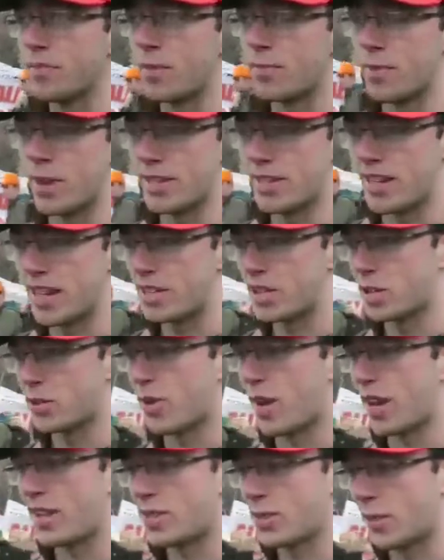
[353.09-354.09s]
presidential
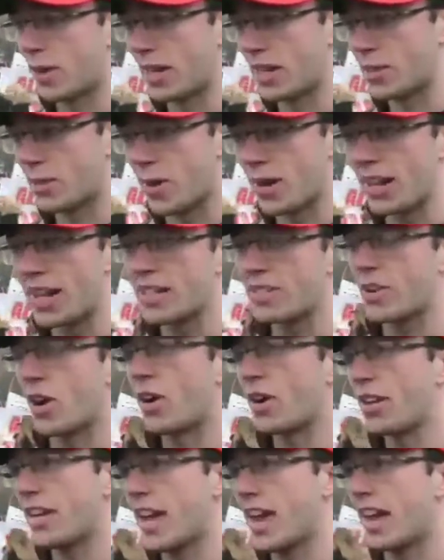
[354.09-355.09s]
run in 2020, he
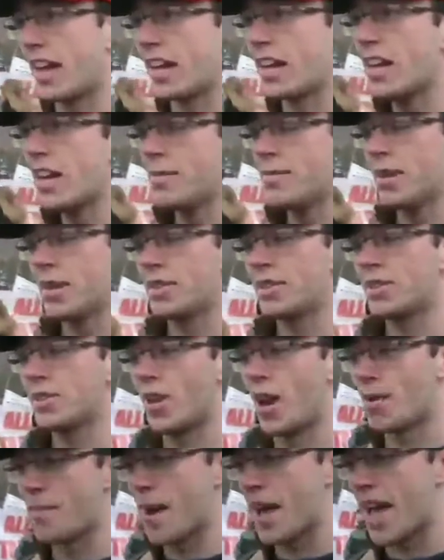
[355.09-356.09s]
started yelling because he
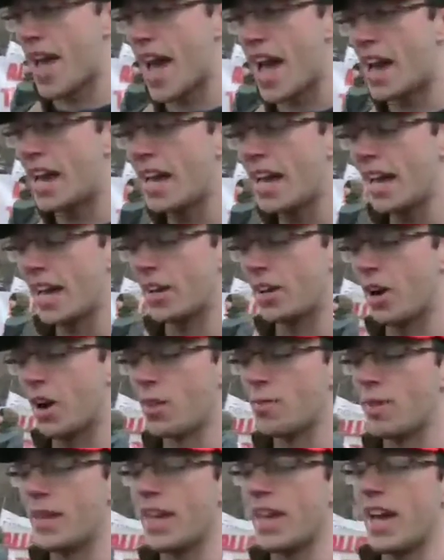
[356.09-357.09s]
saw my hat and called
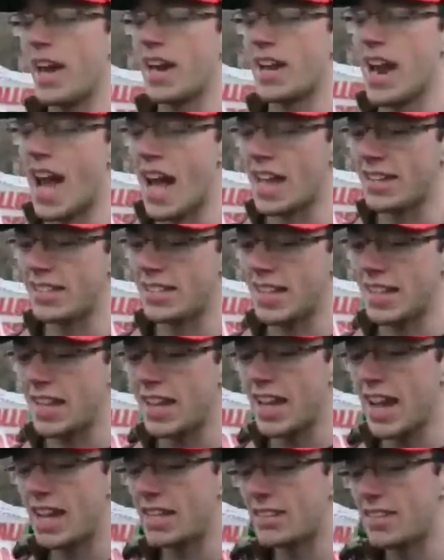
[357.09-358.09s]
me a Nazi
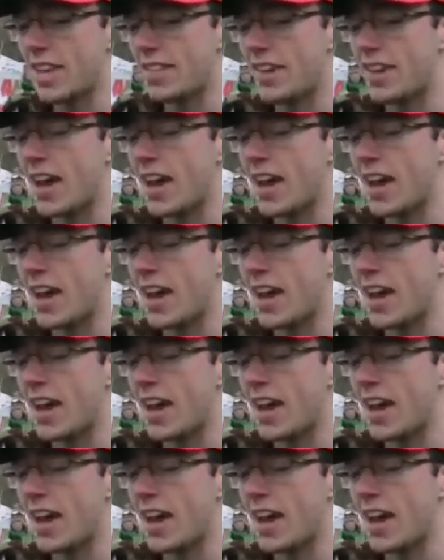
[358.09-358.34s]
and said that